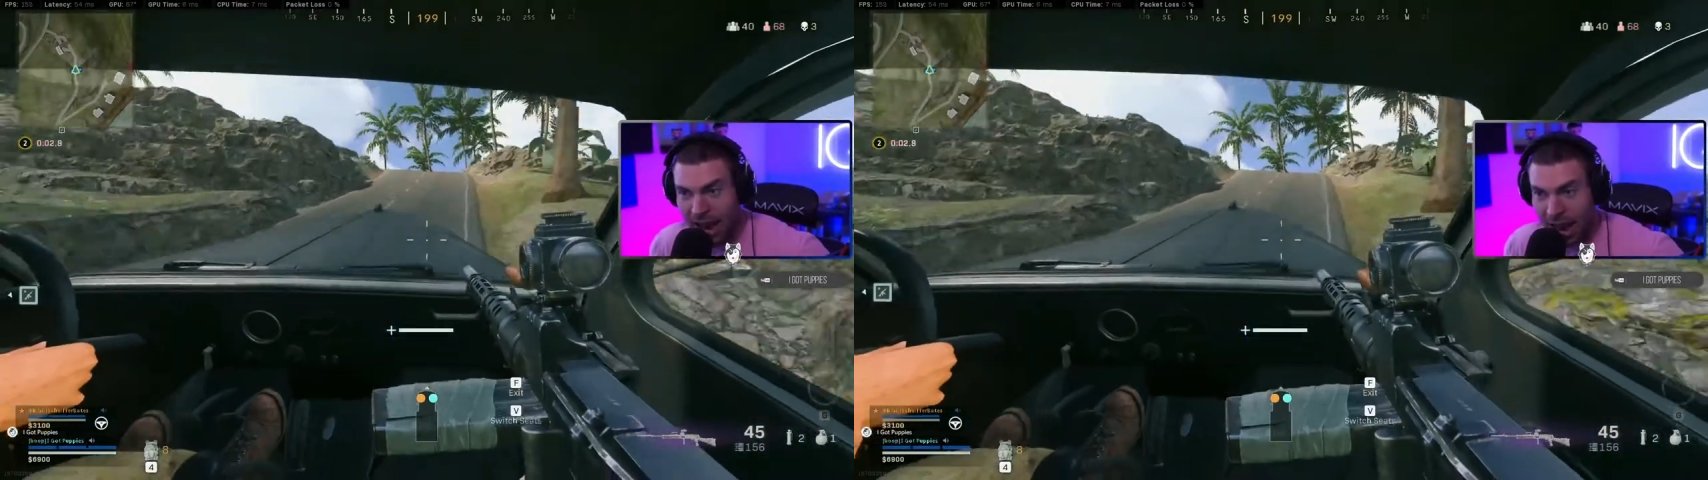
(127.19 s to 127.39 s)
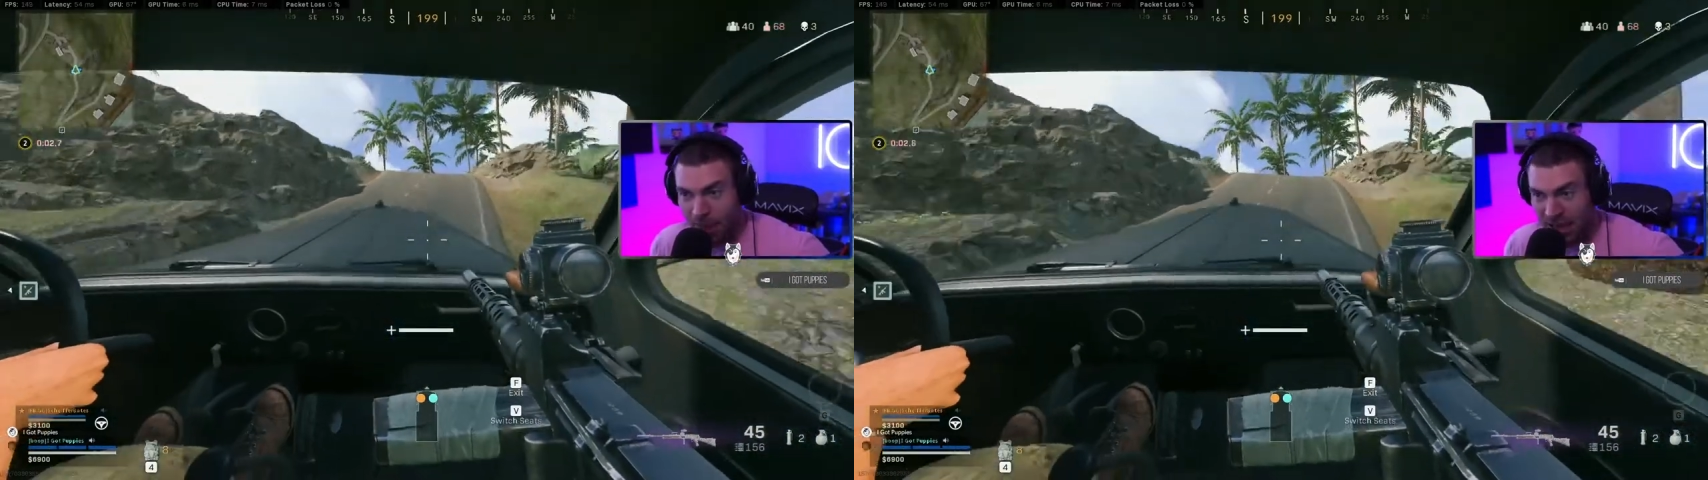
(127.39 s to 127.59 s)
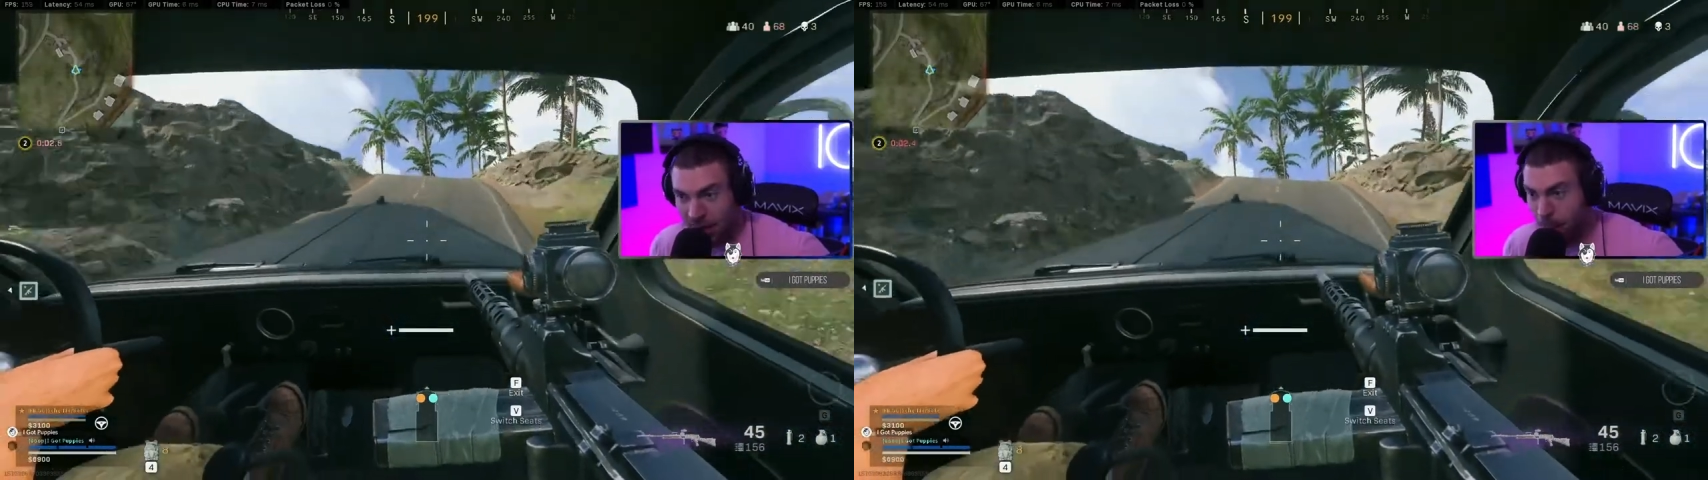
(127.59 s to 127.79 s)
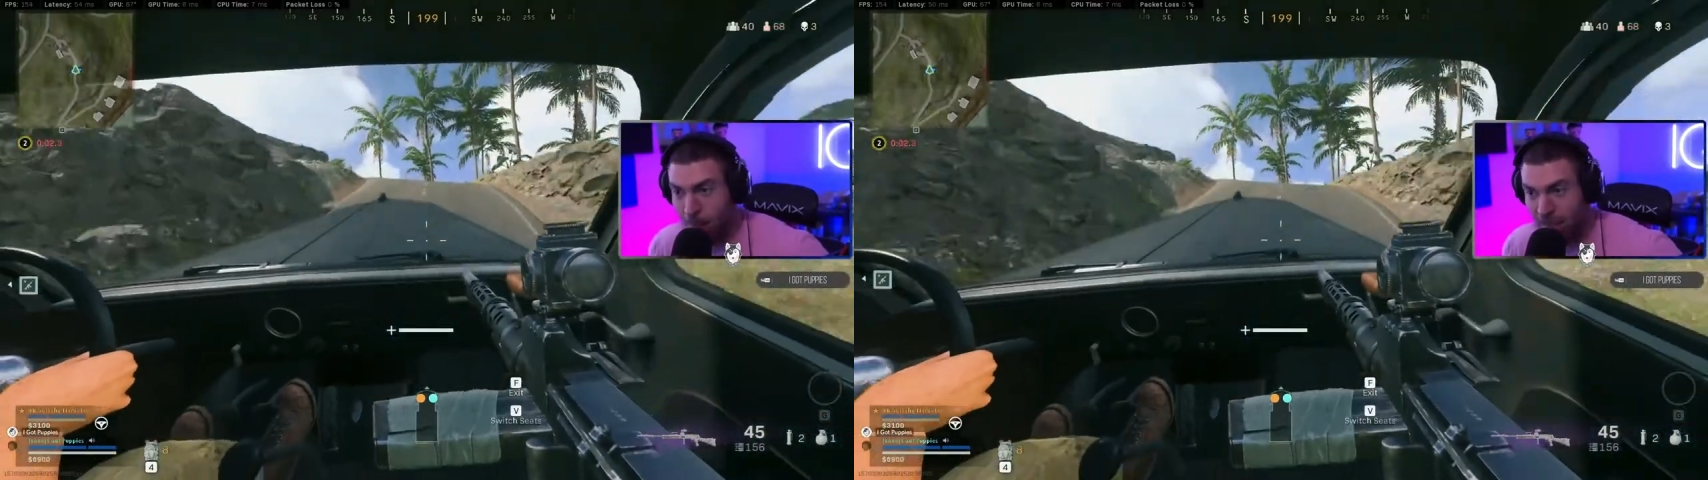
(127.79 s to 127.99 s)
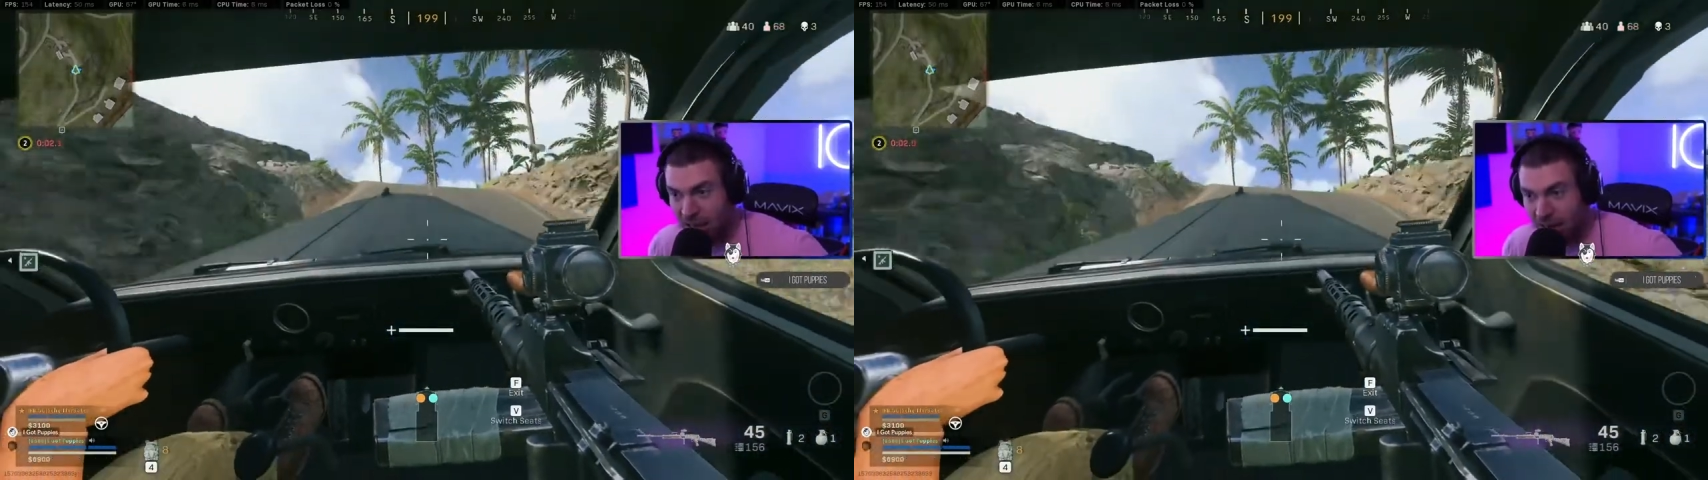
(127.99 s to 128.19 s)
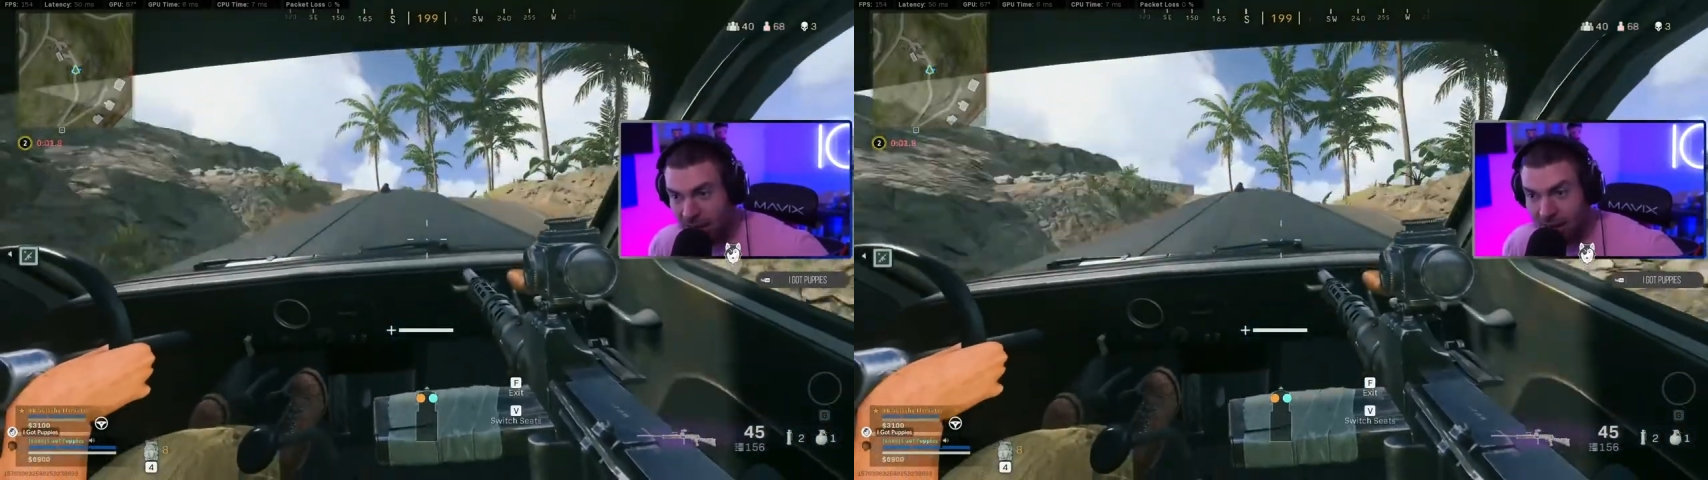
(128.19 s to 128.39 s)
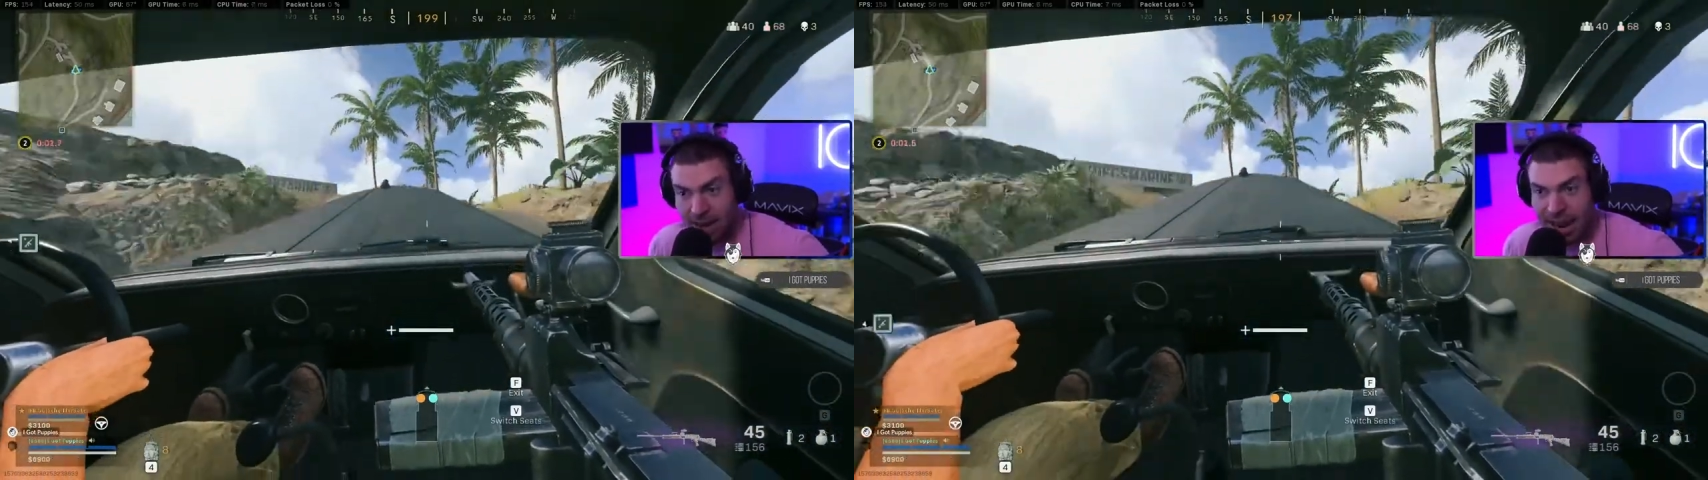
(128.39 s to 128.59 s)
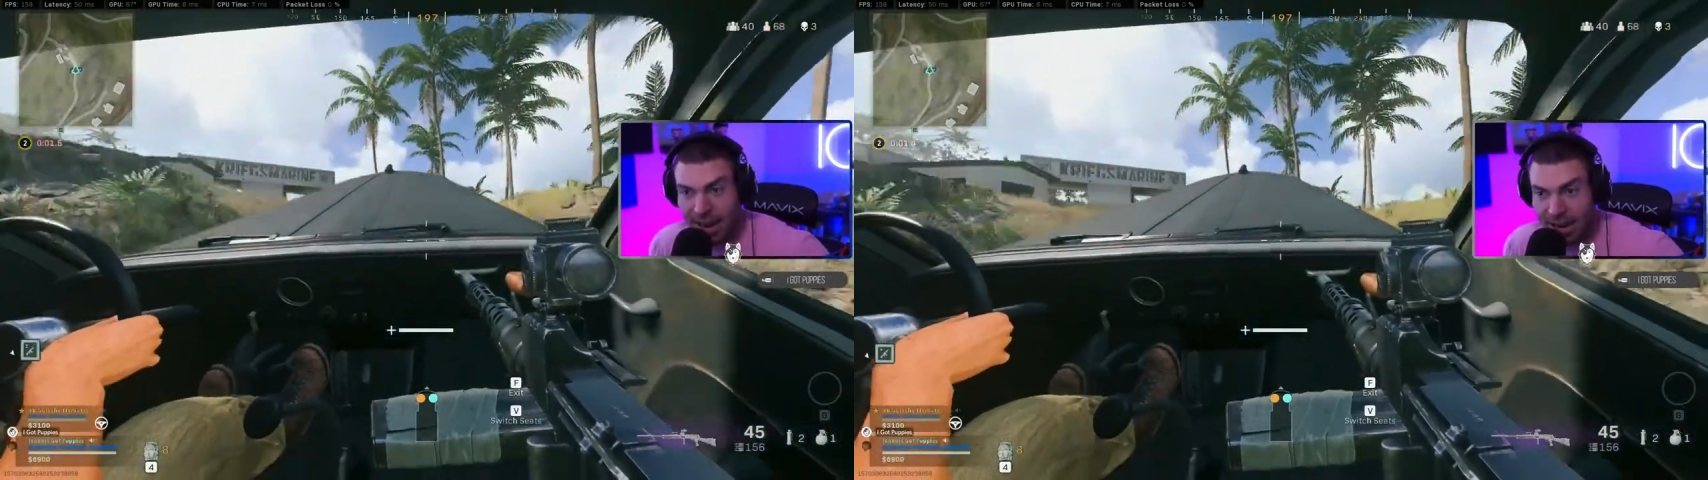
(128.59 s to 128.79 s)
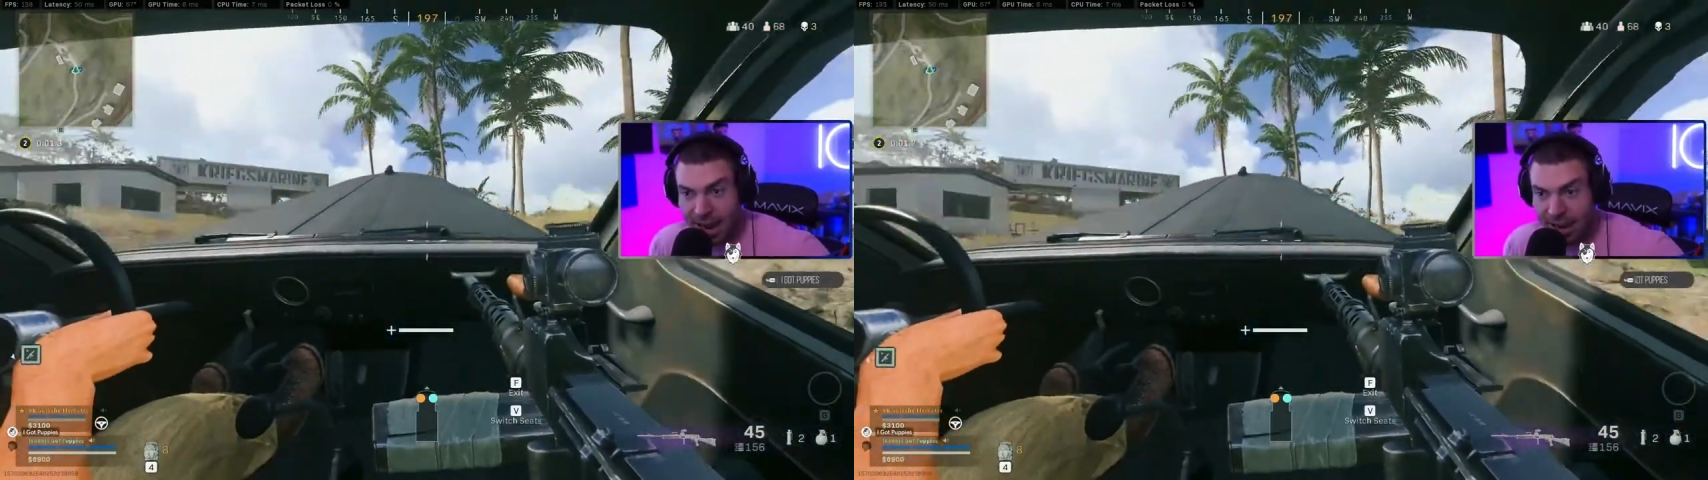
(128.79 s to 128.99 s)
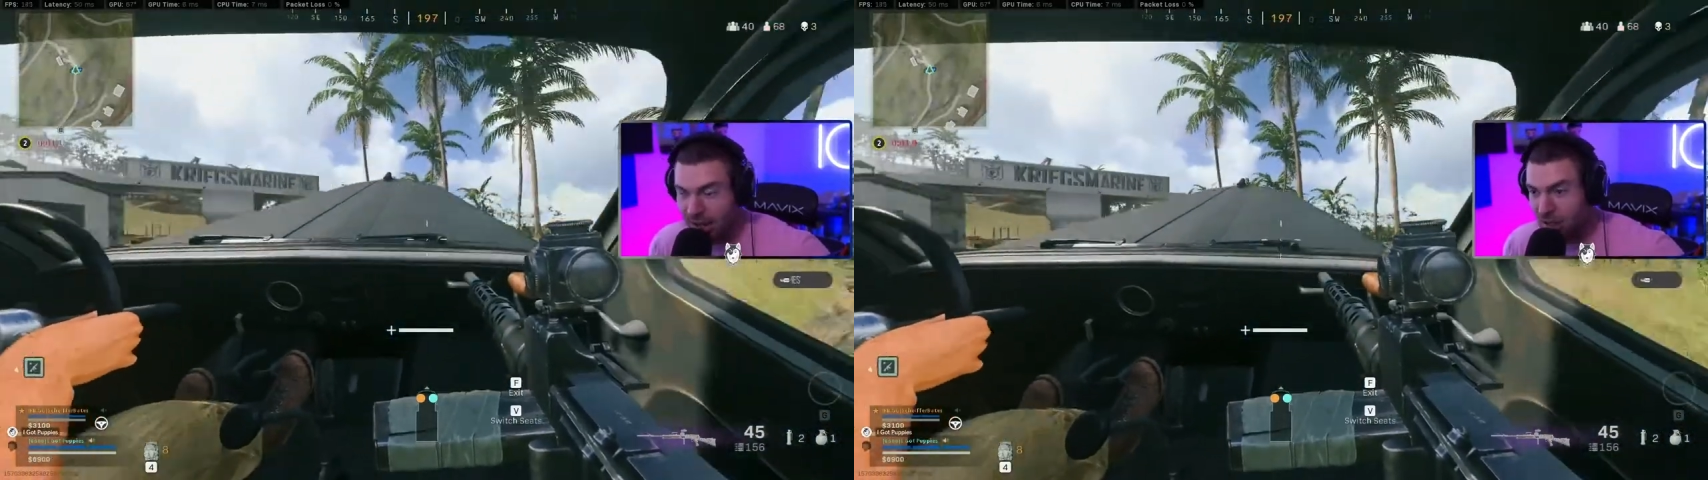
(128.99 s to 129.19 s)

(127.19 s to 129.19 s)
I be billin', and I